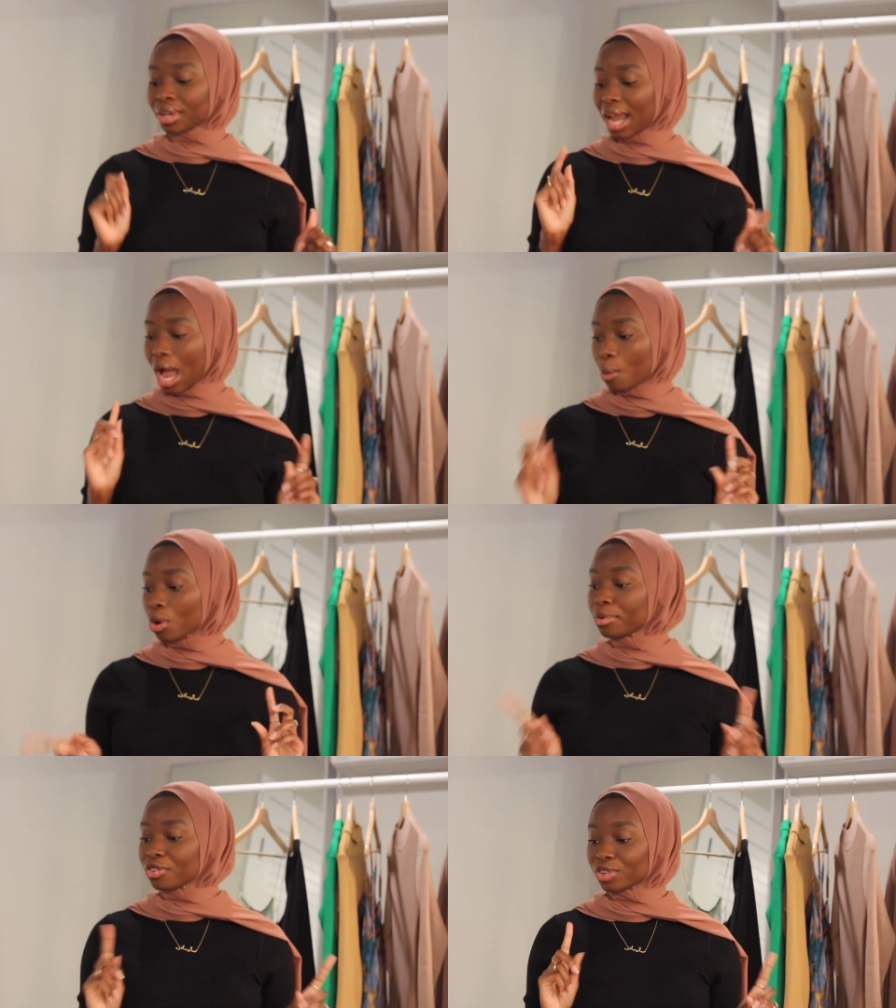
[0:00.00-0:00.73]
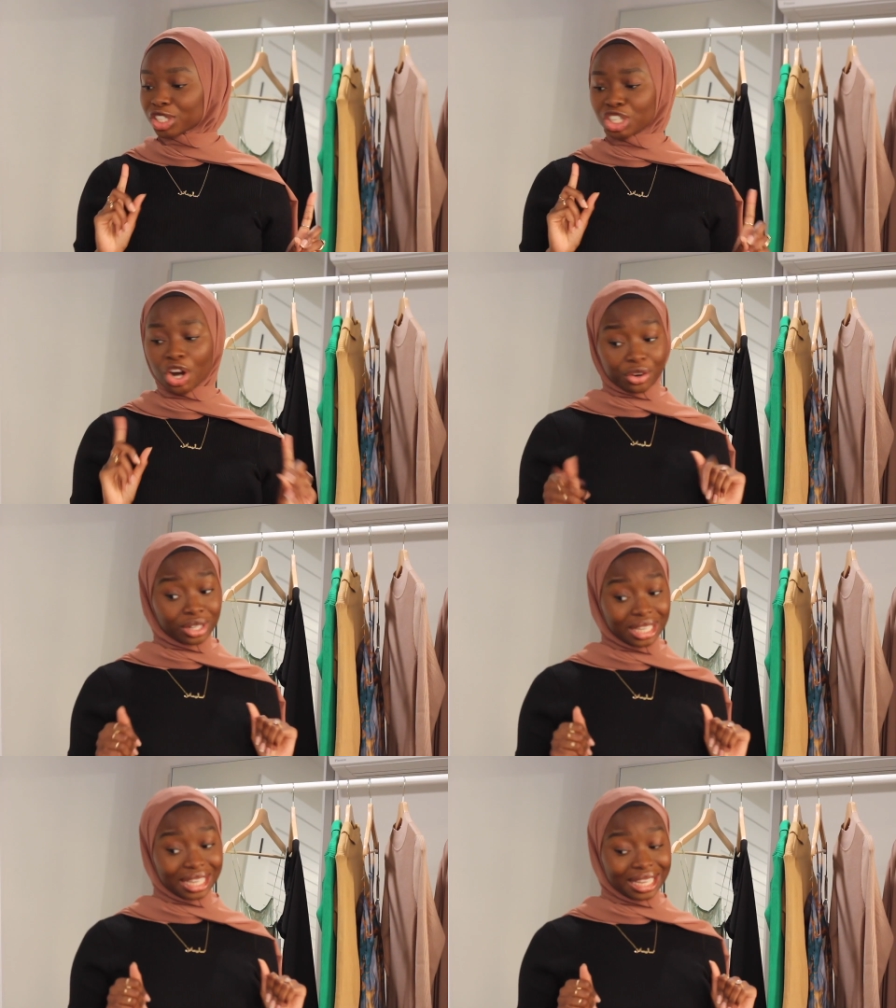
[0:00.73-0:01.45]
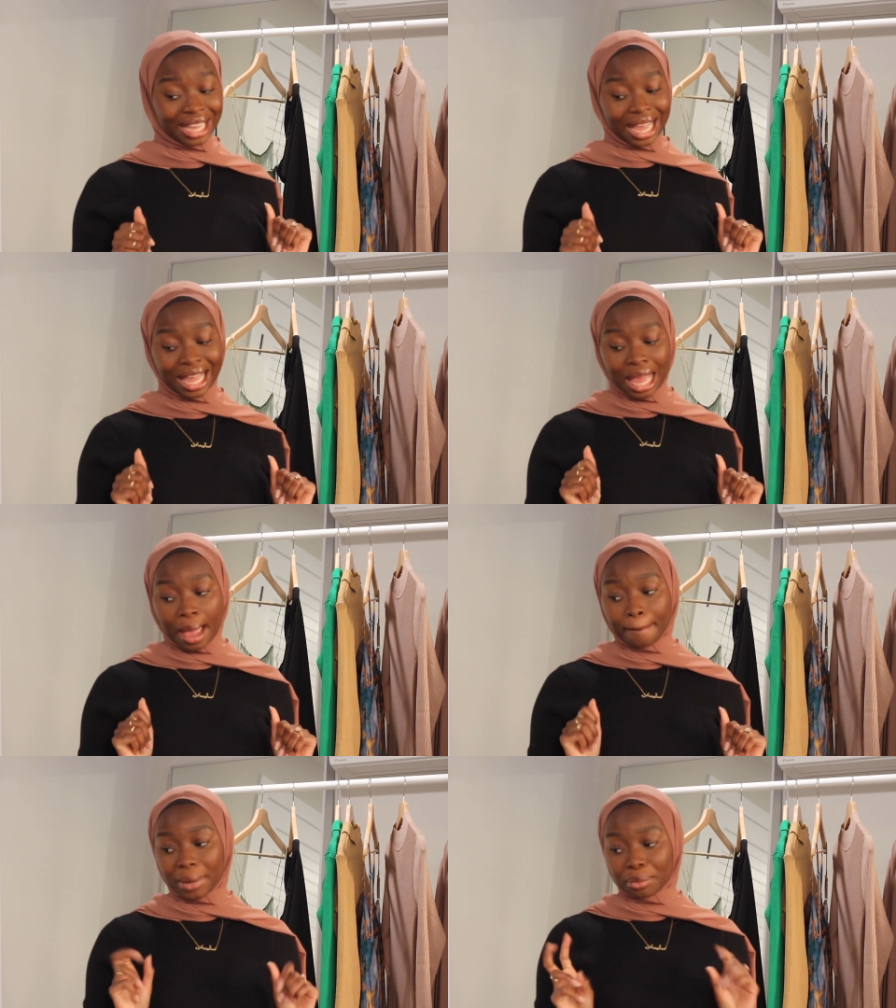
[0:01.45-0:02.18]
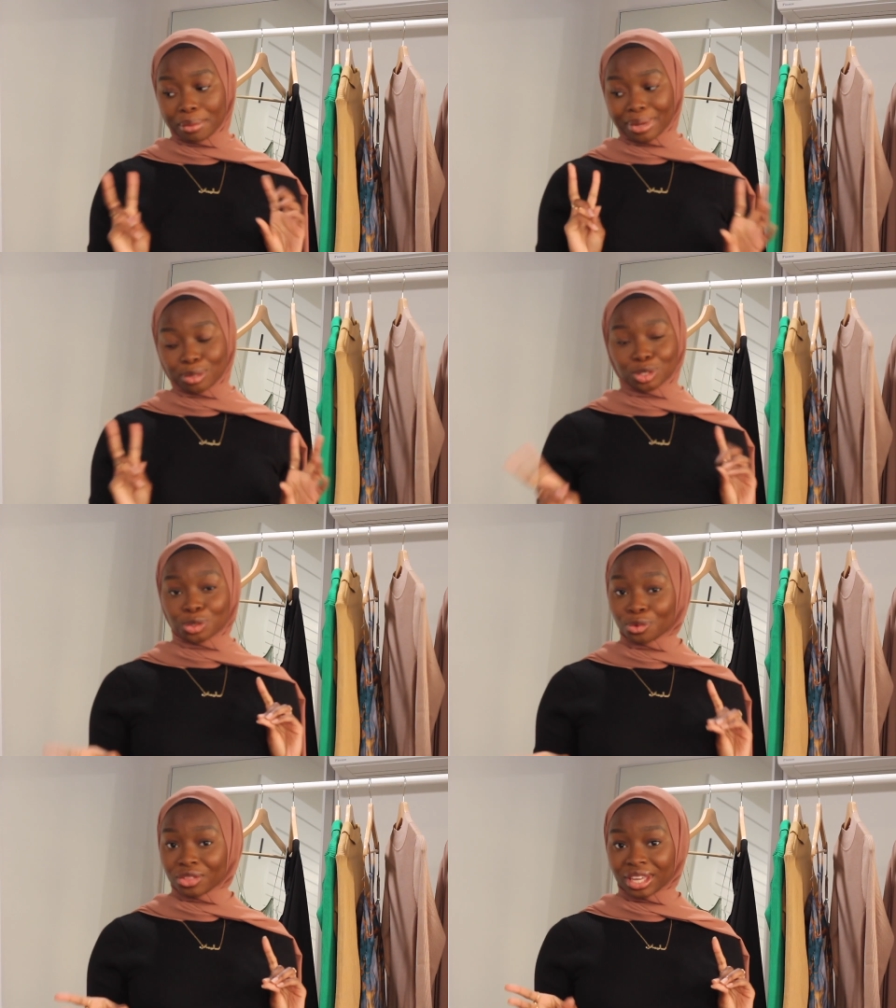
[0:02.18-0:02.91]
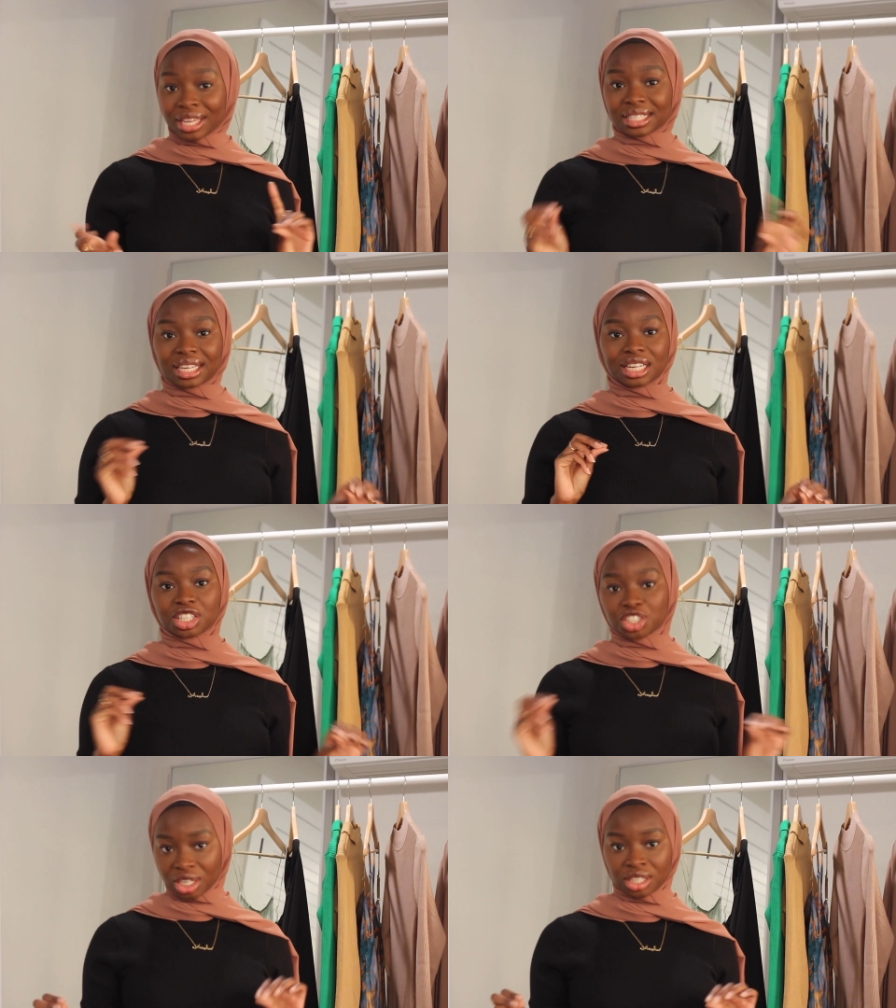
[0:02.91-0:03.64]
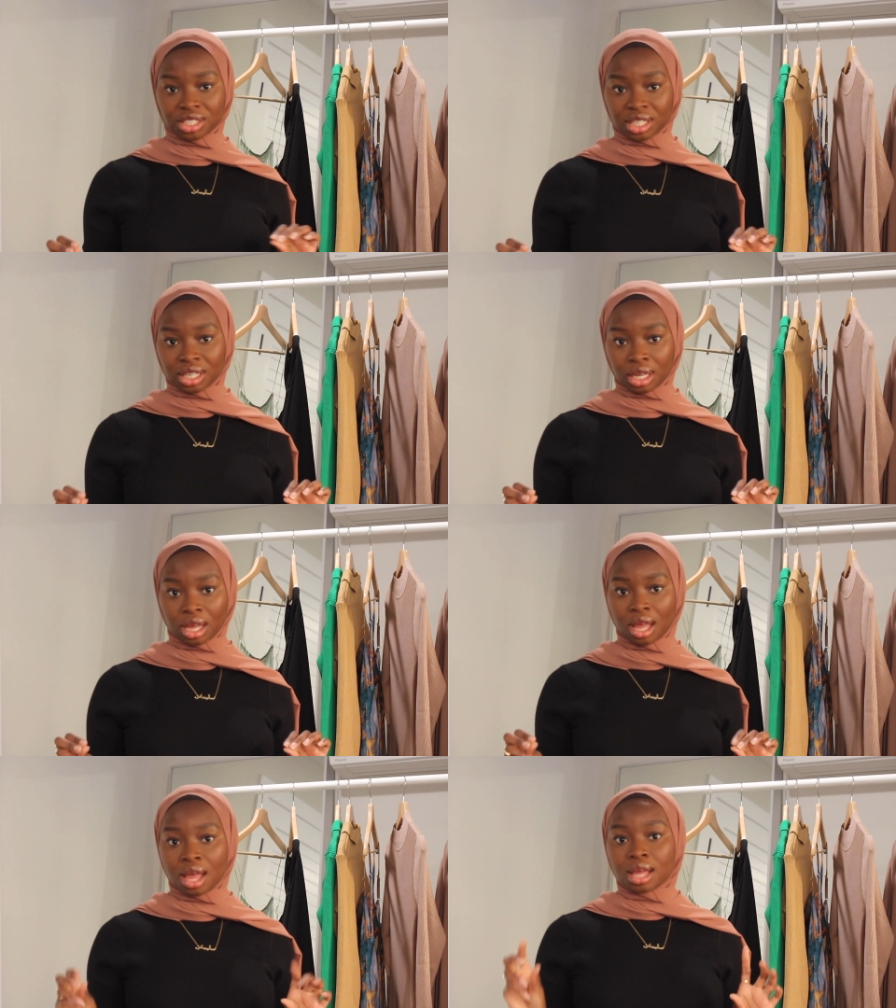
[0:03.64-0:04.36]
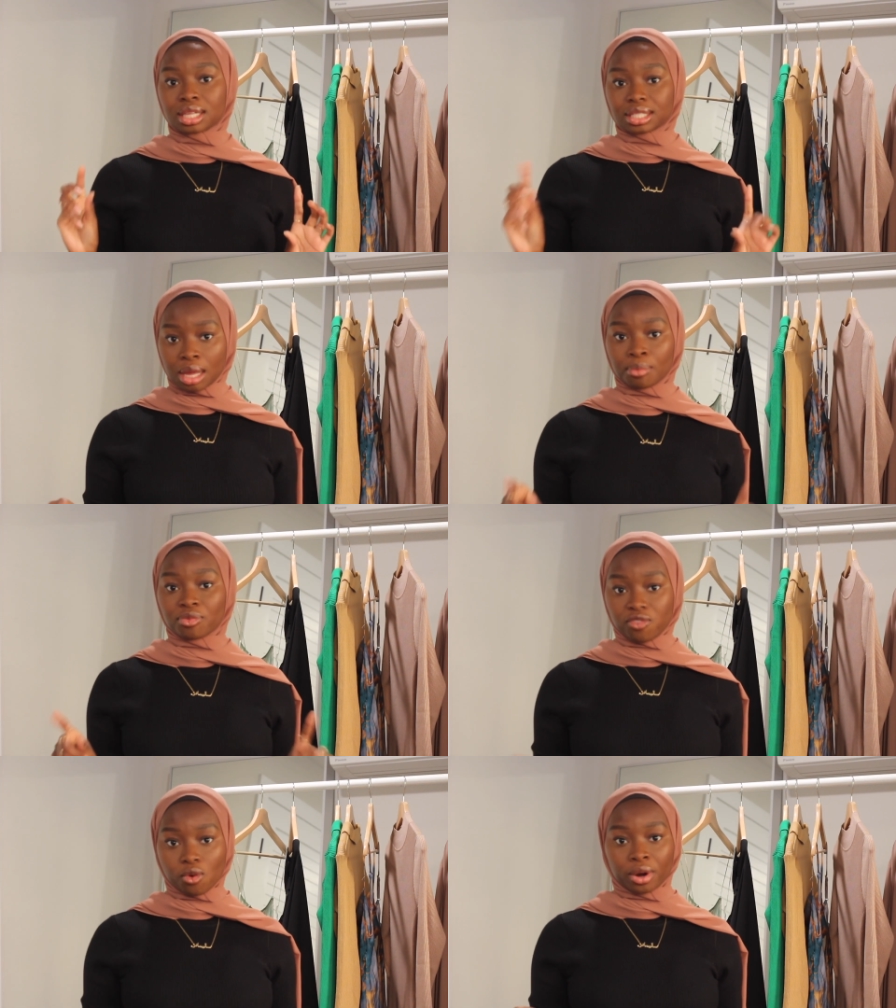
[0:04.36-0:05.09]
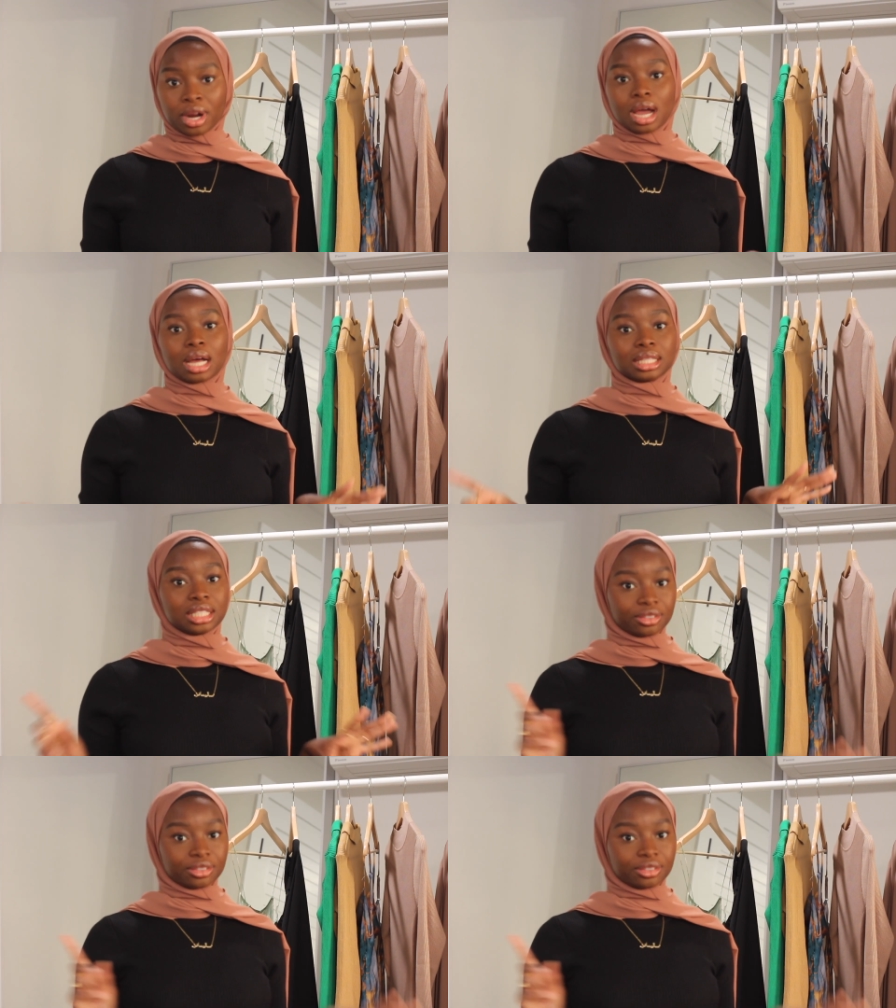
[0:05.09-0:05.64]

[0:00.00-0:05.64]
I will be returning maybe about two things and exchanging some for a